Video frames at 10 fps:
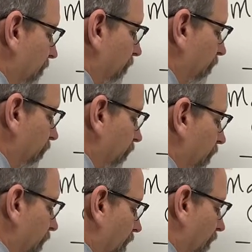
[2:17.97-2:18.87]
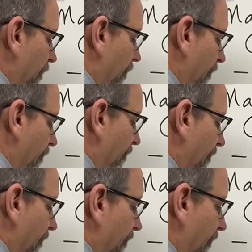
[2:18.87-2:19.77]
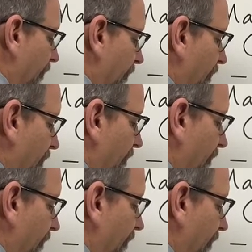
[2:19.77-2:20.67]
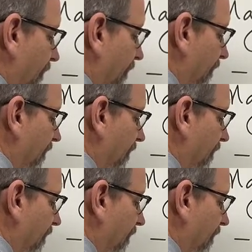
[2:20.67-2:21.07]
Nothing is said.